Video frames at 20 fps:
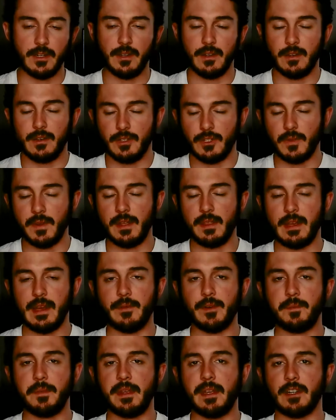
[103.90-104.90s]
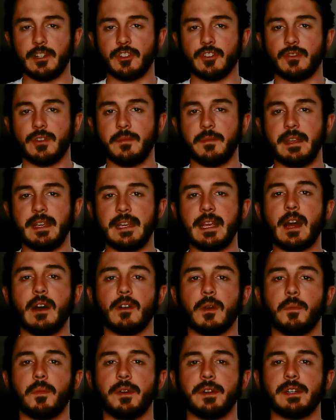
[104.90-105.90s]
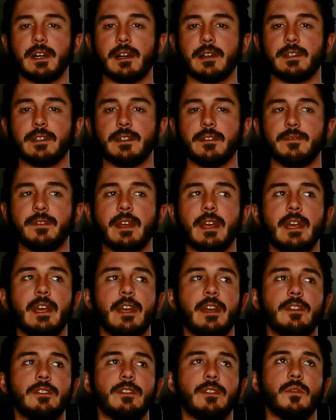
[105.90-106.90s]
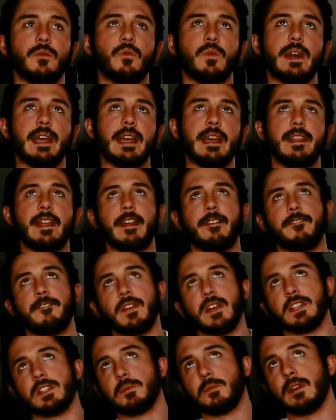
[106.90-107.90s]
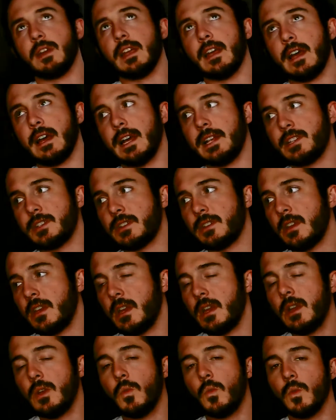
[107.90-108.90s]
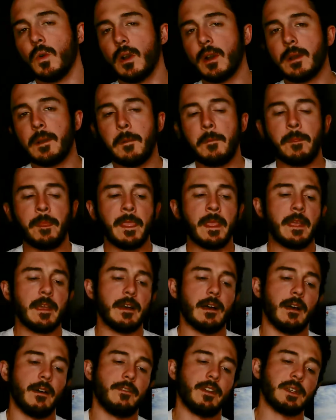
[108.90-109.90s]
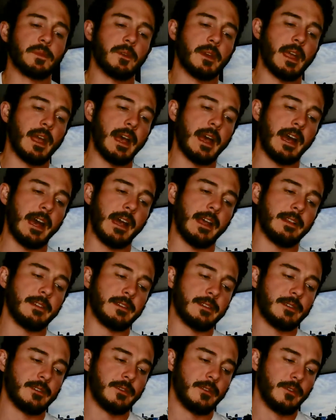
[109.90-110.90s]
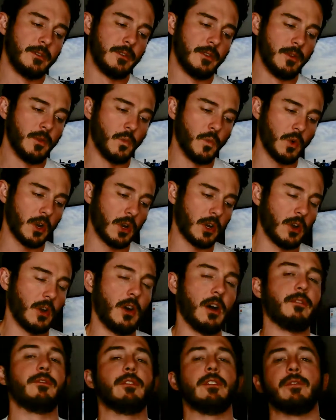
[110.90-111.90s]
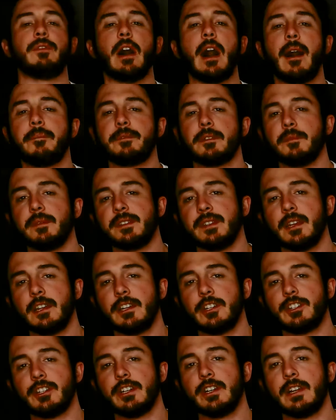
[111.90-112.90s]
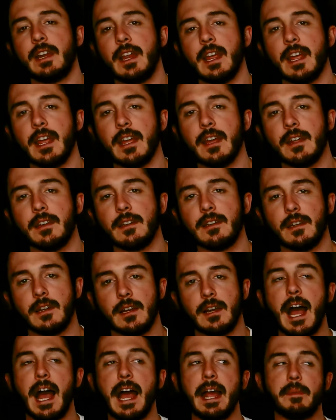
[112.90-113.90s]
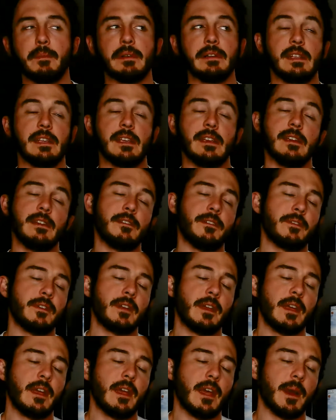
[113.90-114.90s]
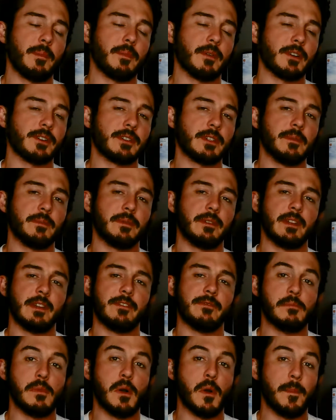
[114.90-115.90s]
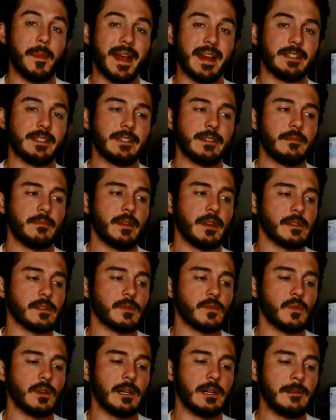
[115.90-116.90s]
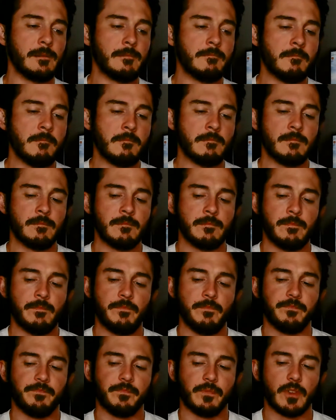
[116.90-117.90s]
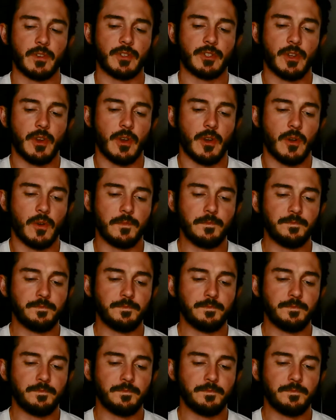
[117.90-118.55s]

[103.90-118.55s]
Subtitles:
doing that would be extremely counterproductive to the way that Facebook ads work. Facebook ads work off of optimization and I personally believe momentum as well. So